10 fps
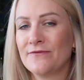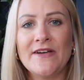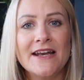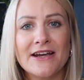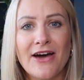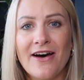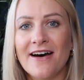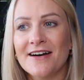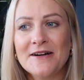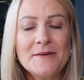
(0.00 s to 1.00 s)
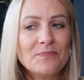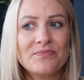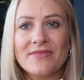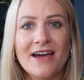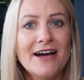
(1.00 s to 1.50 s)
vinegar,
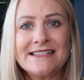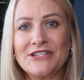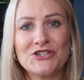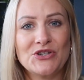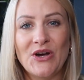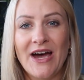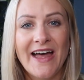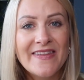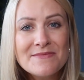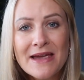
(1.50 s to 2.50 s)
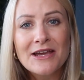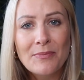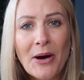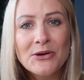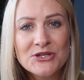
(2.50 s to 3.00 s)
icing sugar, and they make a
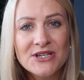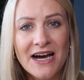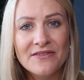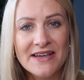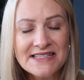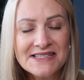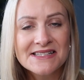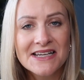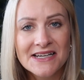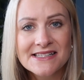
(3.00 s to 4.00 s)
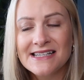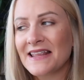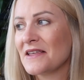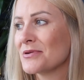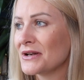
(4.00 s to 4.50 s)
potion out of it. It's disgusting.
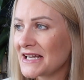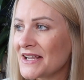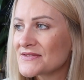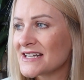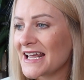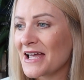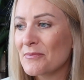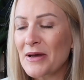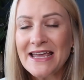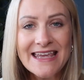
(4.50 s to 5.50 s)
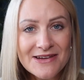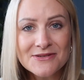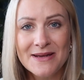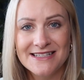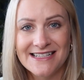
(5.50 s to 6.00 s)
They put leaves in it, but it keeps
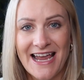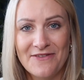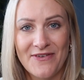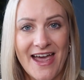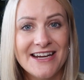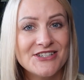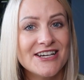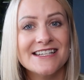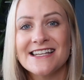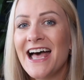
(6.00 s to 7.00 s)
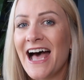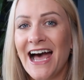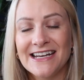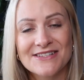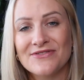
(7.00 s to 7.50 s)
them entertained for ages,
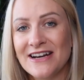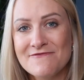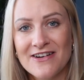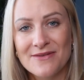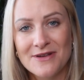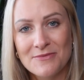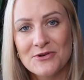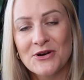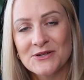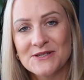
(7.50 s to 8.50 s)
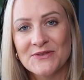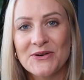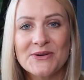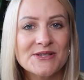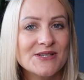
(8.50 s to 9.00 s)
and it's really, really minimal cost, of
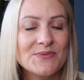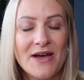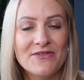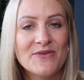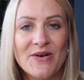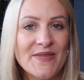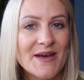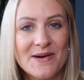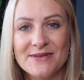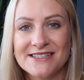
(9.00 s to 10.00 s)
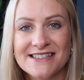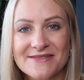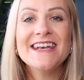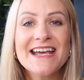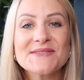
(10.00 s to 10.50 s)
course, just whatever you've got in the cupboards. The
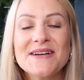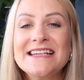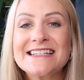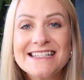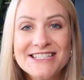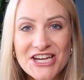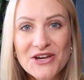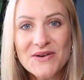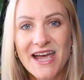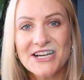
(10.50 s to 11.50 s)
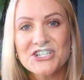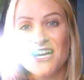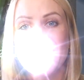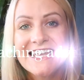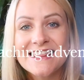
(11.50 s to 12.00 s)
next one is
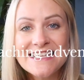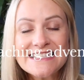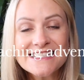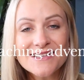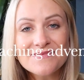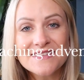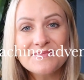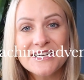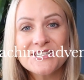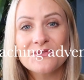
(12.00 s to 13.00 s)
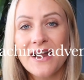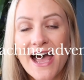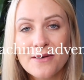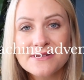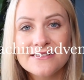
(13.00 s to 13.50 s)
geocaching. This is something my children
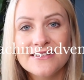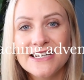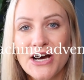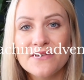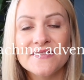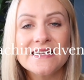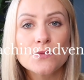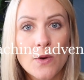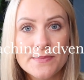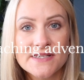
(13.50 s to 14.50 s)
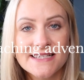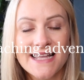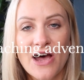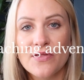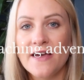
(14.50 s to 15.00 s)
absolutely love, and there's websites
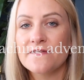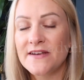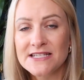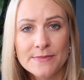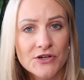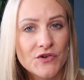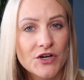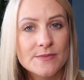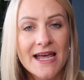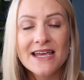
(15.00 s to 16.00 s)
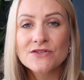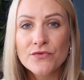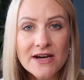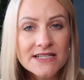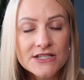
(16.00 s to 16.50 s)
out there, Facebook groups. It's
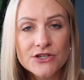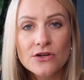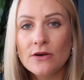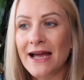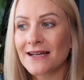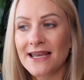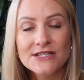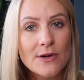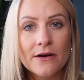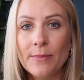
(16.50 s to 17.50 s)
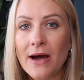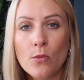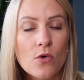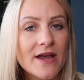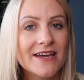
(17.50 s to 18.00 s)
free to do, and it gets you out and about
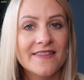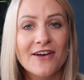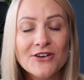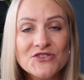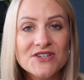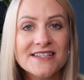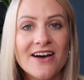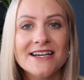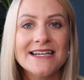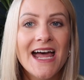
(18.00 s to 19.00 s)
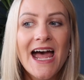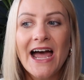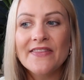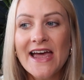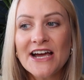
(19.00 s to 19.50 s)
walking in the countryside,
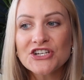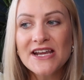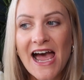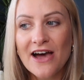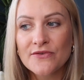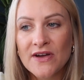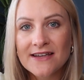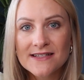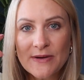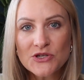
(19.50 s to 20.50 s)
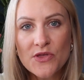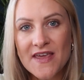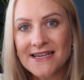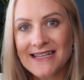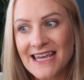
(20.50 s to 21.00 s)
and they actually have special
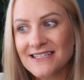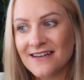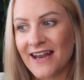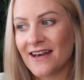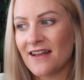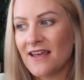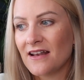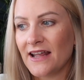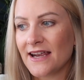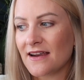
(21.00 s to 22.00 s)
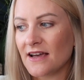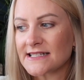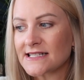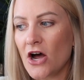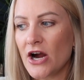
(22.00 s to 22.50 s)
things hidden in, like, a
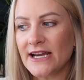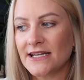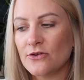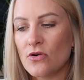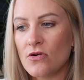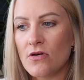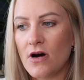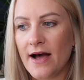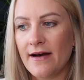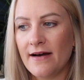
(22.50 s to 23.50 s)
sign or